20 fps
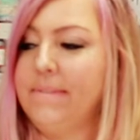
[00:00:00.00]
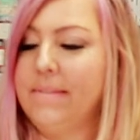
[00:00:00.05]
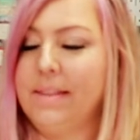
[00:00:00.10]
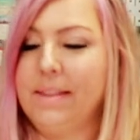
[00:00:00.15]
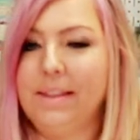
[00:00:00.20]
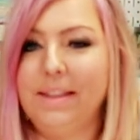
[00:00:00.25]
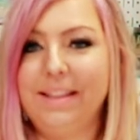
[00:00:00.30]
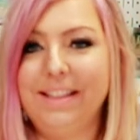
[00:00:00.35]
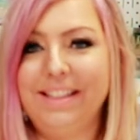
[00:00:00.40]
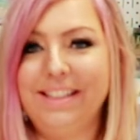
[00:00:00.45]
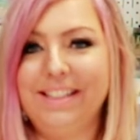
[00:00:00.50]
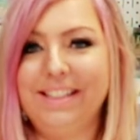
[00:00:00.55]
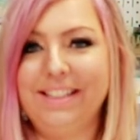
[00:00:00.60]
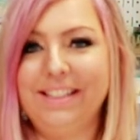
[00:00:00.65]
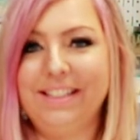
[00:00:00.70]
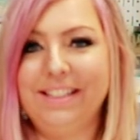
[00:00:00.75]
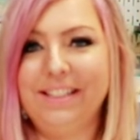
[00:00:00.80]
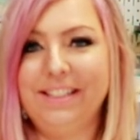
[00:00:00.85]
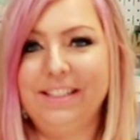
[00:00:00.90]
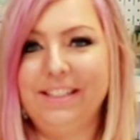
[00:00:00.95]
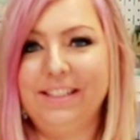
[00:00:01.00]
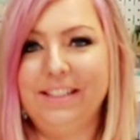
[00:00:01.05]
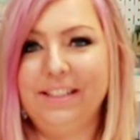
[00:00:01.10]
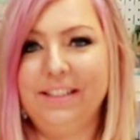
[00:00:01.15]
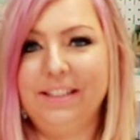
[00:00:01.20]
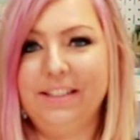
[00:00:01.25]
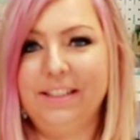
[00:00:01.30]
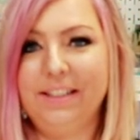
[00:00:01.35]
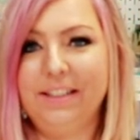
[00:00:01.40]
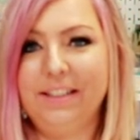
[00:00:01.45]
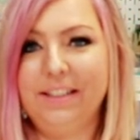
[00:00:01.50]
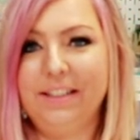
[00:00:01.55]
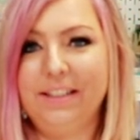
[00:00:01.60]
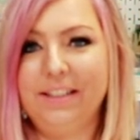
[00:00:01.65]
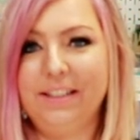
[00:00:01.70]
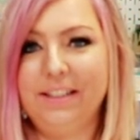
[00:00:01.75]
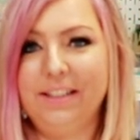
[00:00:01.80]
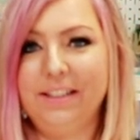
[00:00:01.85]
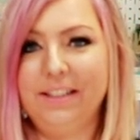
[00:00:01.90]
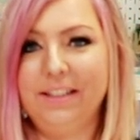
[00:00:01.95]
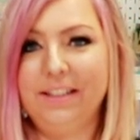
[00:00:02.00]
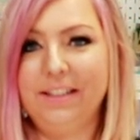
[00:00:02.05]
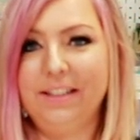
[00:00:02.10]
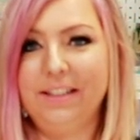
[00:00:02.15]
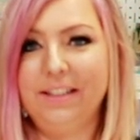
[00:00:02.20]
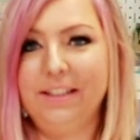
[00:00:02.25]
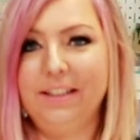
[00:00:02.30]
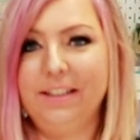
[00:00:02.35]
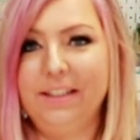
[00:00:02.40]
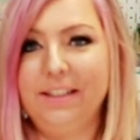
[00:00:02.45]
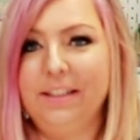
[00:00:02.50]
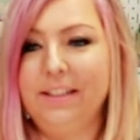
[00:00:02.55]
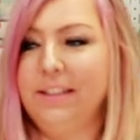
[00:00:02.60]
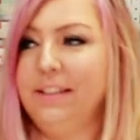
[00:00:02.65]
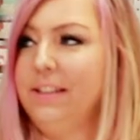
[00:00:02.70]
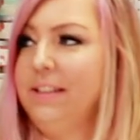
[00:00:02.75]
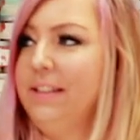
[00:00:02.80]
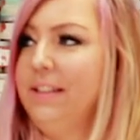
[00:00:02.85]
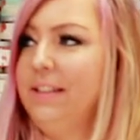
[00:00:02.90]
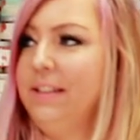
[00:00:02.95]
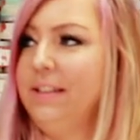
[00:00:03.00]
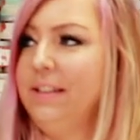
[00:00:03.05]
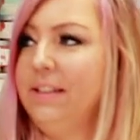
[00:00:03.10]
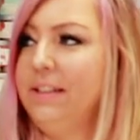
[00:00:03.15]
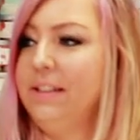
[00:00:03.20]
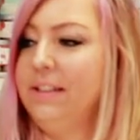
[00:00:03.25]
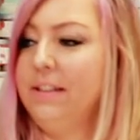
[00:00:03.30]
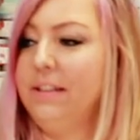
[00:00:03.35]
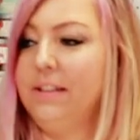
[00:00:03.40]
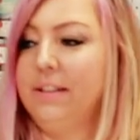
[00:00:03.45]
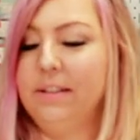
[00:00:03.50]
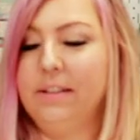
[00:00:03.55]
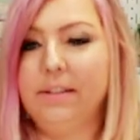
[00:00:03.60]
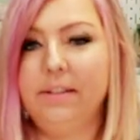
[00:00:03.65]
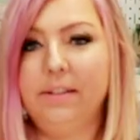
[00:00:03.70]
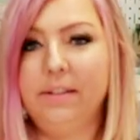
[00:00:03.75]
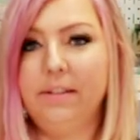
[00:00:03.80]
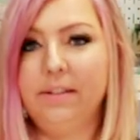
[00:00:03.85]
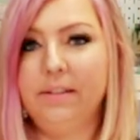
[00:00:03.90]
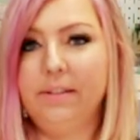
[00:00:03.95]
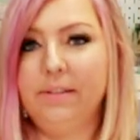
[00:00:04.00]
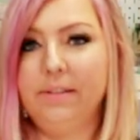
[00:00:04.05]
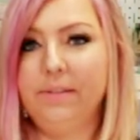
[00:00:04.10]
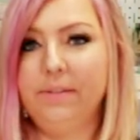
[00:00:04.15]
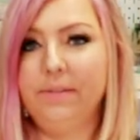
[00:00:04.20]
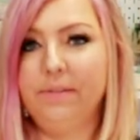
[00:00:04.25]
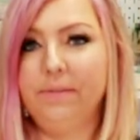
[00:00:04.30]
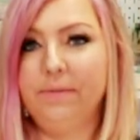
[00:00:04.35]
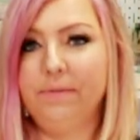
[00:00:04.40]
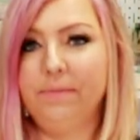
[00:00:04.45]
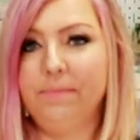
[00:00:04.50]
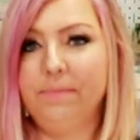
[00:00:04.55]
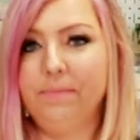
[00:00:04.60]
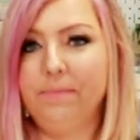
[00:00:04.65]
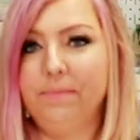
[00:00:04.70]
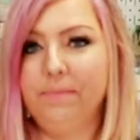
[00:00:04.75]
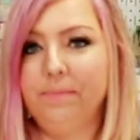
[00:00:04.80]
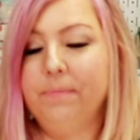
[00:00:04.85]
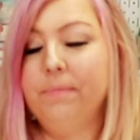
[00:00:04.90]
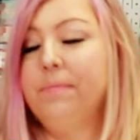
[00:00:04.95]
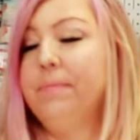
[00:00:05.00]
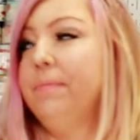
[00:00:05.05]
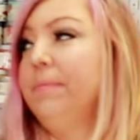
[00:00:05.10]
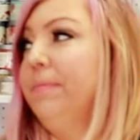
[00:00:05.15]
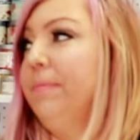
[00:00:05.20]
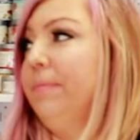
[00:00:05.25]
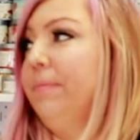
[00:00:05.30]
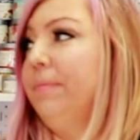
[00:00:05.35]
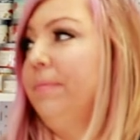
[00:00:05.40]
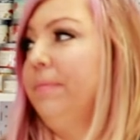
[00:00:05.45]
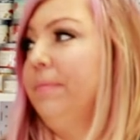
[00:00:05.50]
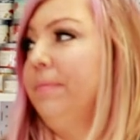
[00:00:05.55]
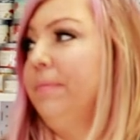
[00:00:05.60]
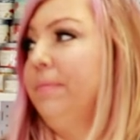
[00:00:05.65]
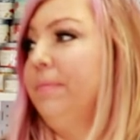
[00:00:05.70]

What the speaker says: No words are spoken by the person on screen.